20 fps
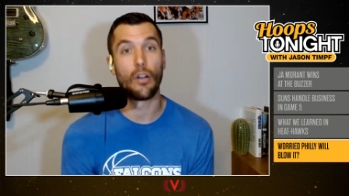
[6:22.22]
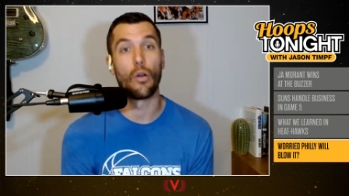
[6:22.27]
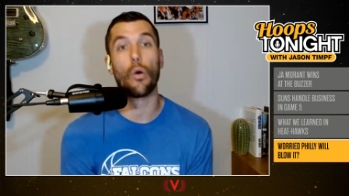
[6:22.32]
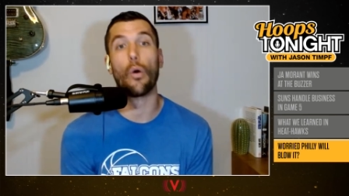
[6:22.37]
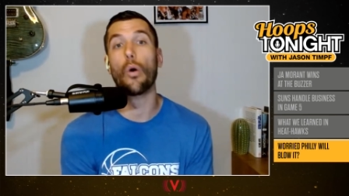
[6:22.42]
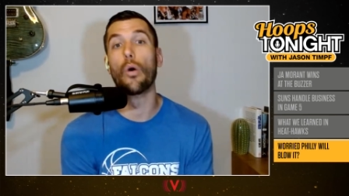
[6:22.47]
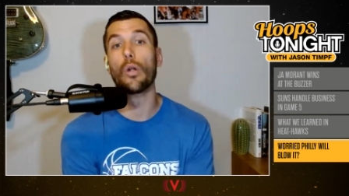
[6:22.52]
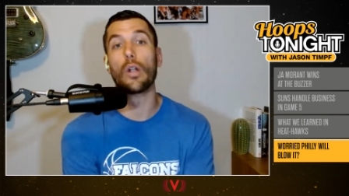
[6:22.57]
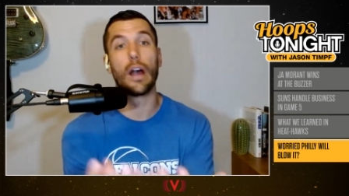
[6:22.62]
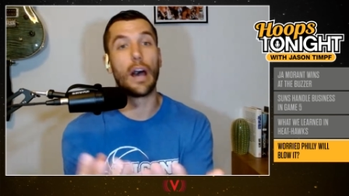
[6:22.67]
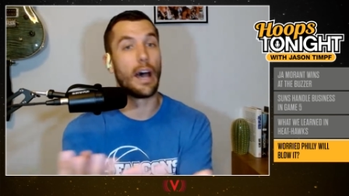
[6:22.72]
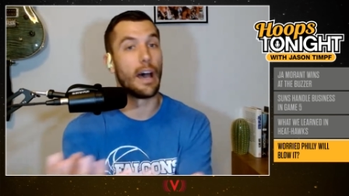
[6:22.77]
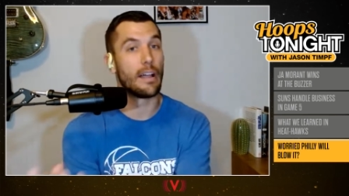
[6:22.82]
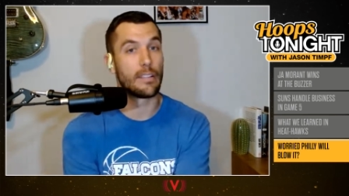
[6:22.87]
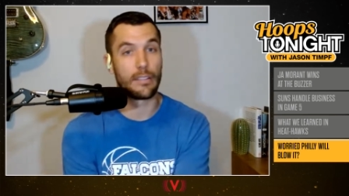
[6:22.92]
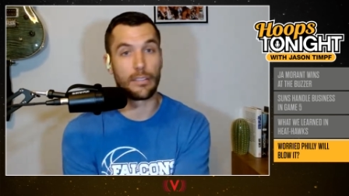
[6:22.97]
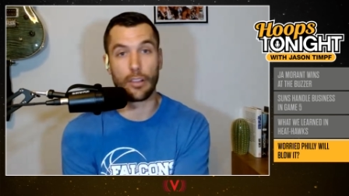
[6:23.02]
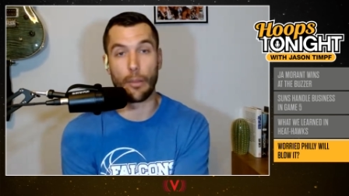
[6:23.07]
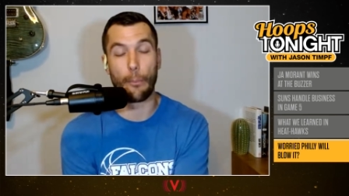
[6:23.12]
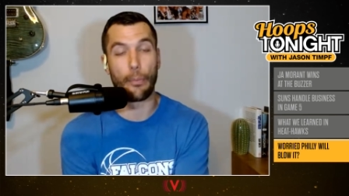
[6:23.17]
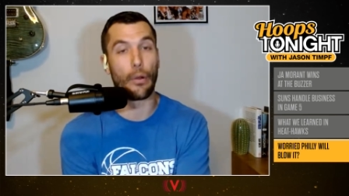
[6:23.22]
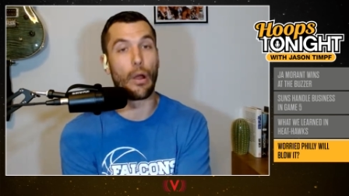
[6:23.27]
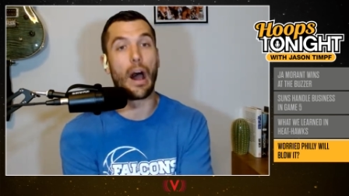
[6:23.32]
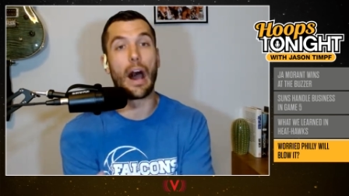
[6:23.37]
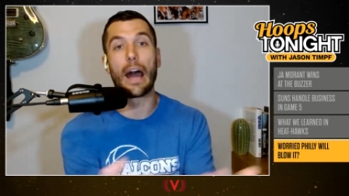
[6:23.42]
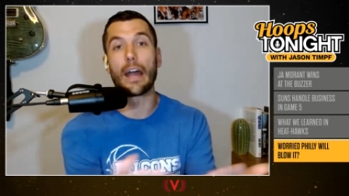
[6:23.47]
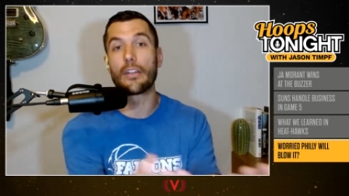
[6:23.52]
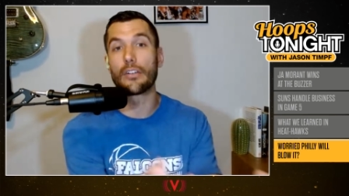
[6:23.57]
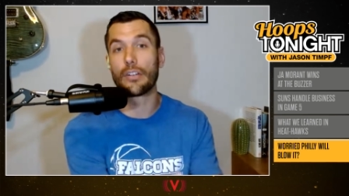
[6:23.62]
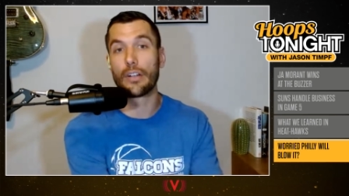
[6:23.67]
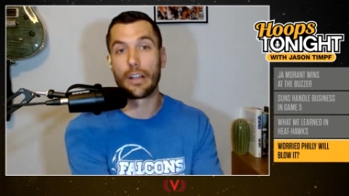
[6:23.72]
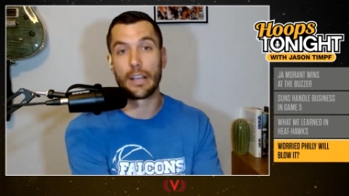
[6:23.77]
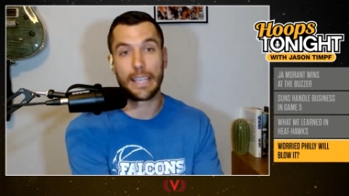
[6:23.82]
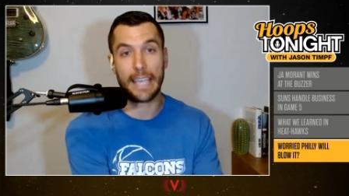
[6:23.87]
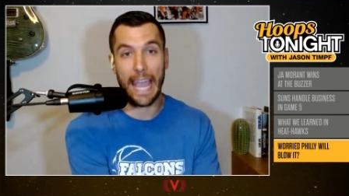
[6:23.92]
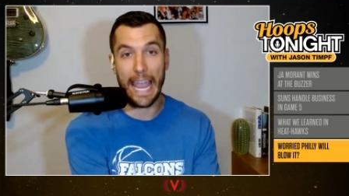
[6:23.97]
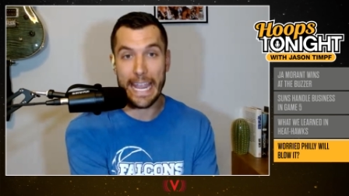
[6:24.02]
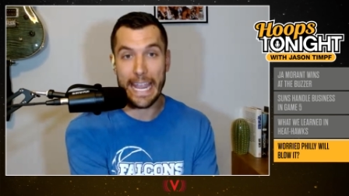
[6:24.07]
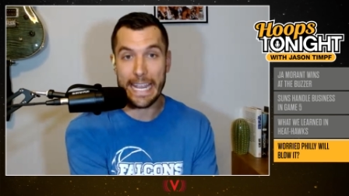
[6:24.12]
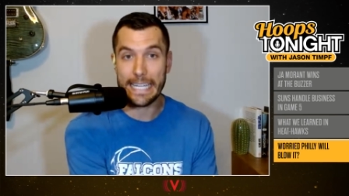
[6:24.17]
or a LeBron or a
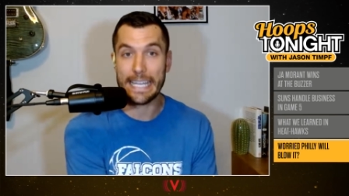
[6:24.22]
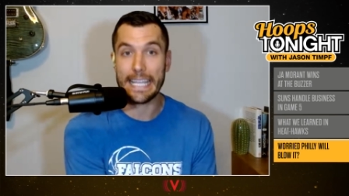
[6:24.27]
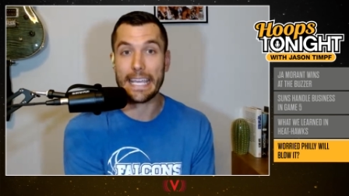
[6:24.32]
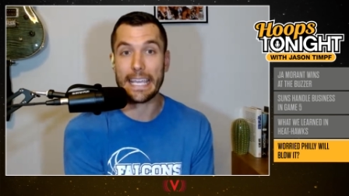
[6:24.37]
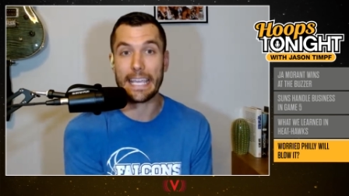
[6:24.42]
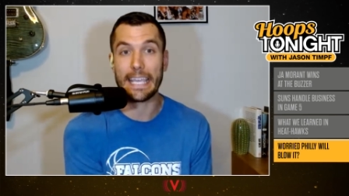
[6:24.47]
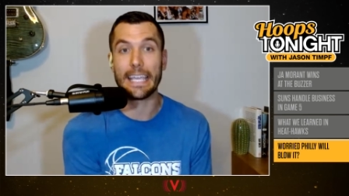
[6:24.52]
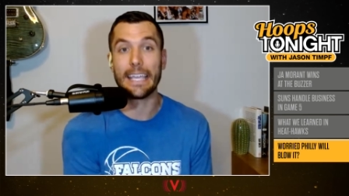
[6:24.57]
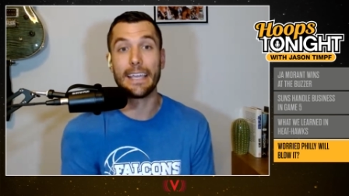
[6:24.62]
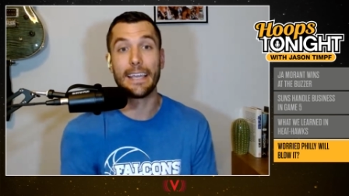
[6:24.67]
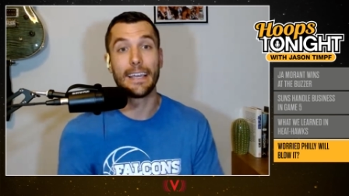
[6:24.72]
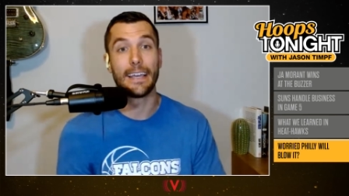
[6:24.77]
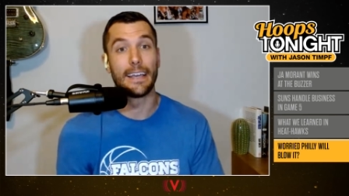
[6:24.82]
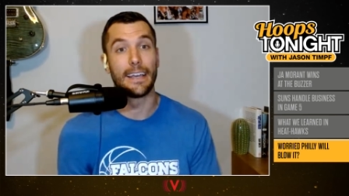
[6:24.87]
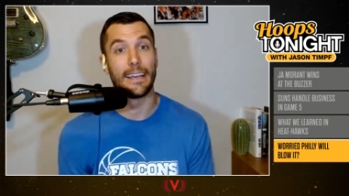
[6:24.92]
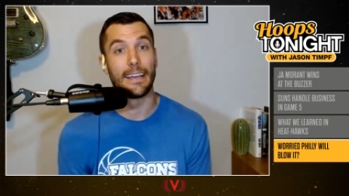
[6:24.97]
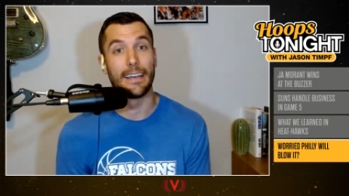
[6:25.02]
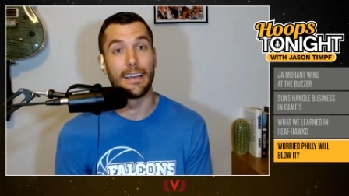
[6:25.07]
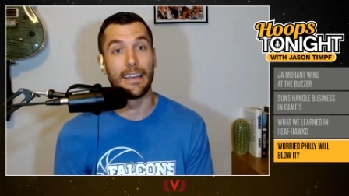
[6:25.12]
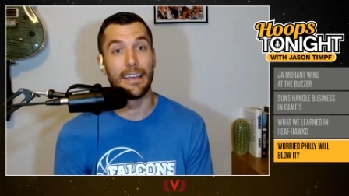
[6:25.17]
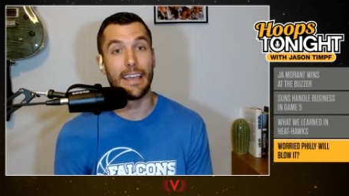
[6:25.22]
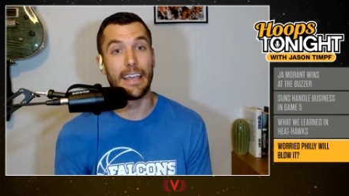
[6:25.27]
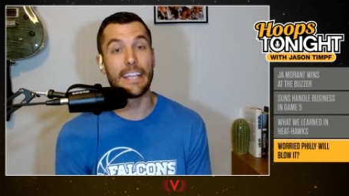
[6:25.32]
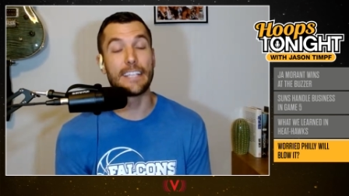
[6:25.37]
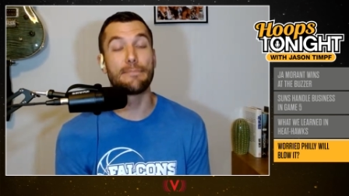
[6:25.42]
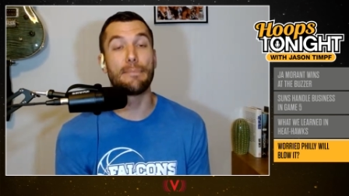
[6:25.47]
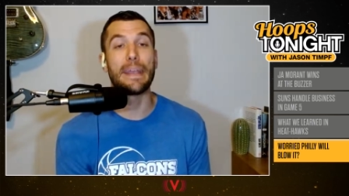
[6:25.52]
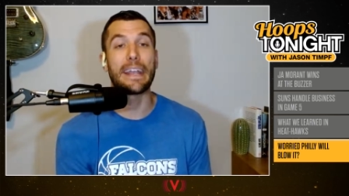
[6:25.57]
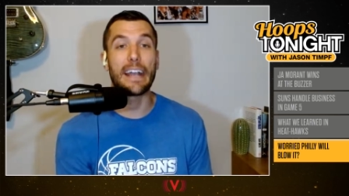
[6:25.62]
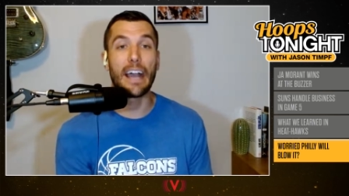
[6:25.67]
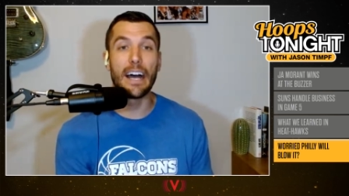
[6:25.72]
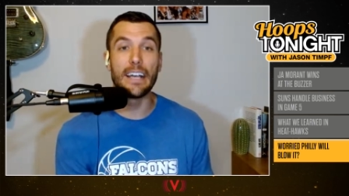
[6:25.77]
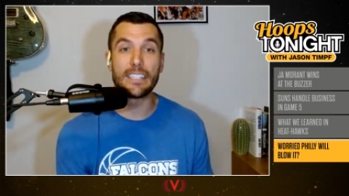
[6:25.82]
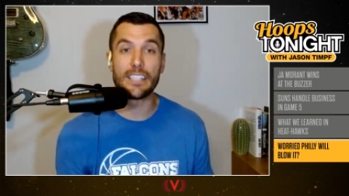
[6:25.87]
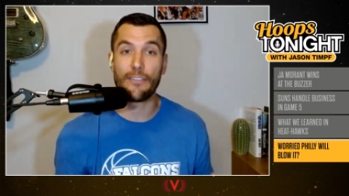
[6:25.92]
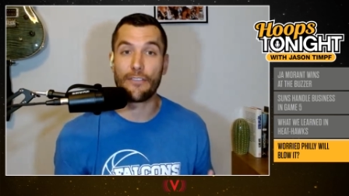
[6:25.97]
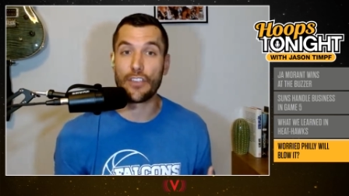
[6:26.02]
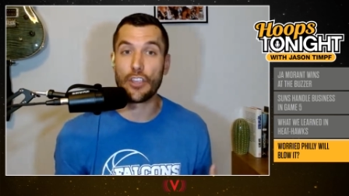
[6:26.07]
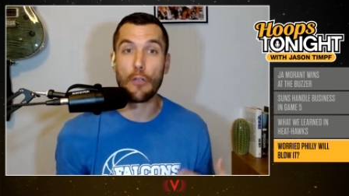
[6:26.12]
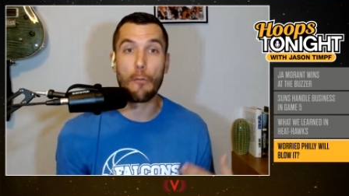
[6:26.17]
KD is because
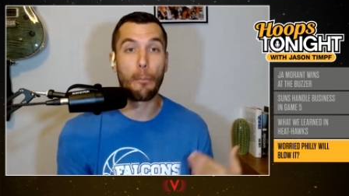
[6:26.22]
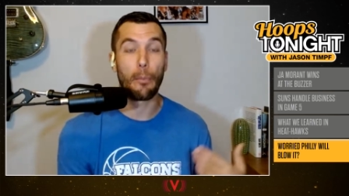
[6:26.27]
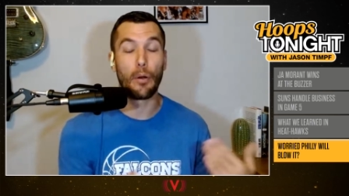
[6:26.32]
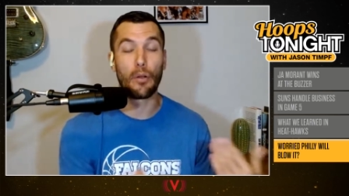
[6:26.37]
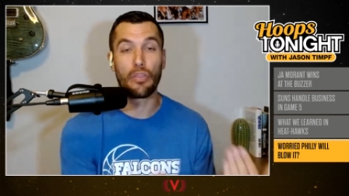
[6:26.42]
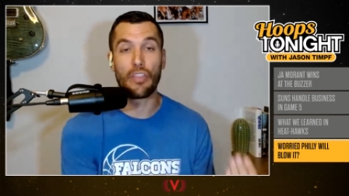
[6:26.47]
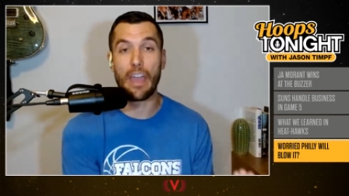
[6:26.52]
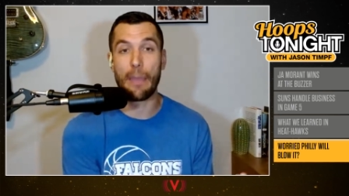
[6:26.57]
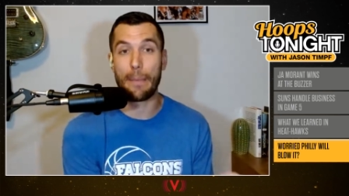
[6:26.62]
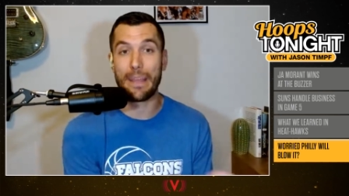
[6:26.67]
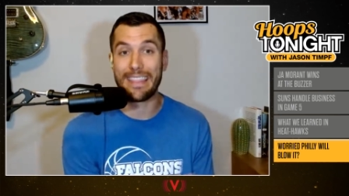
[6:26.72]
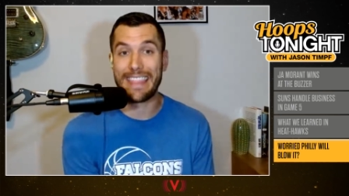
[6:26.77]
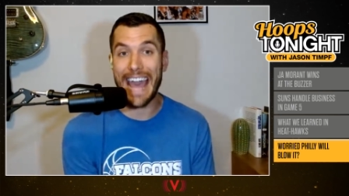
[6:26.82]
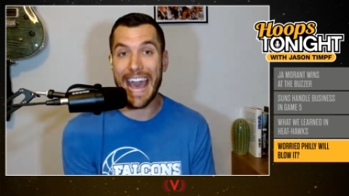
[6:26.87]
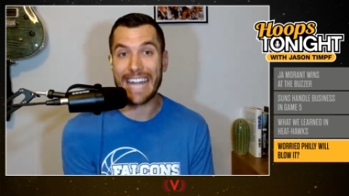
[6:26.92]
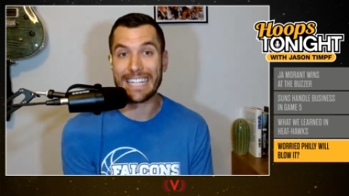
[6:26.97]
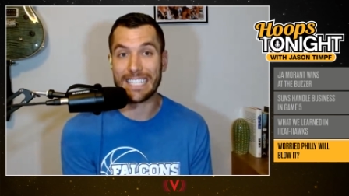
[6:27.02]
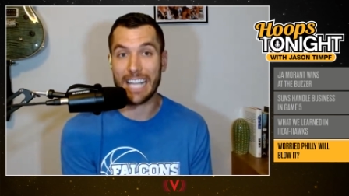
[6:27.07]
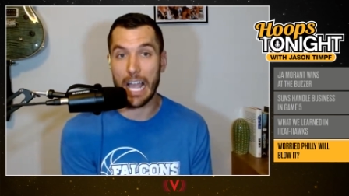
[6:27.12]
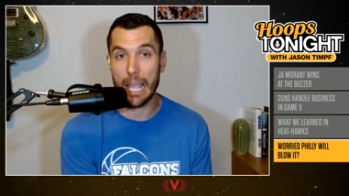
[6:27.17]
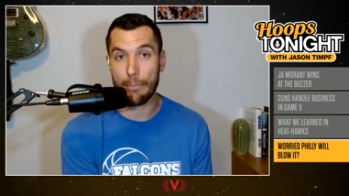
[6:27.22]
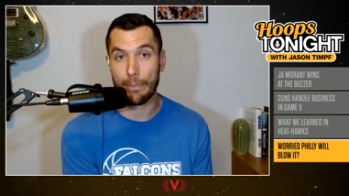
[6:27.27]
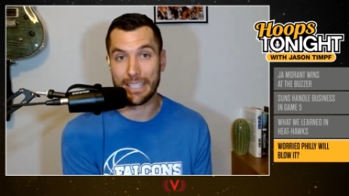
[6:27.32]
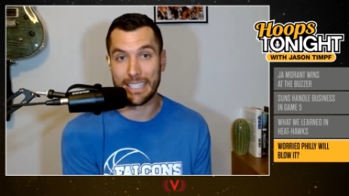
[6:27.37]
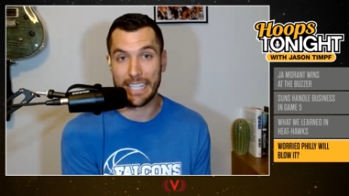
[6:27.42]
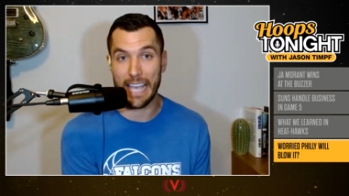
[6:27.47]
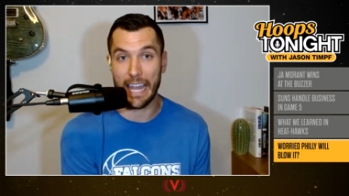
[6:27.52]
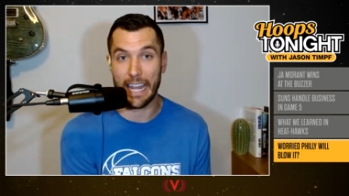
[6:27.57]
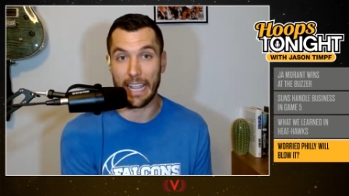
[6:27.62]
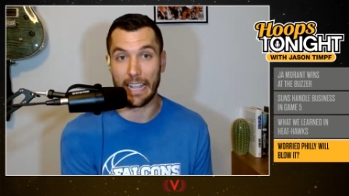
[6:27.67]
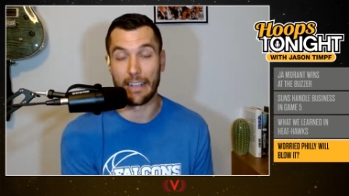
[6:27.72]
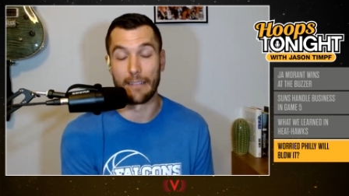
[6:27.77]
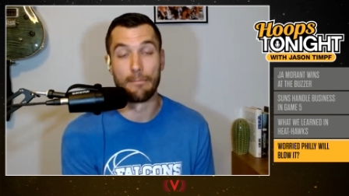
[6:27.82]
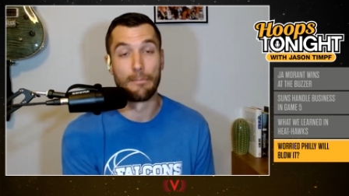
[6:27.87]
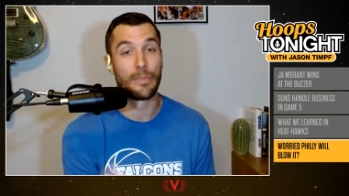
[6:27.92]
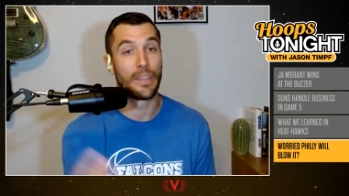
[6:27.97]
if you put them in that type of setting,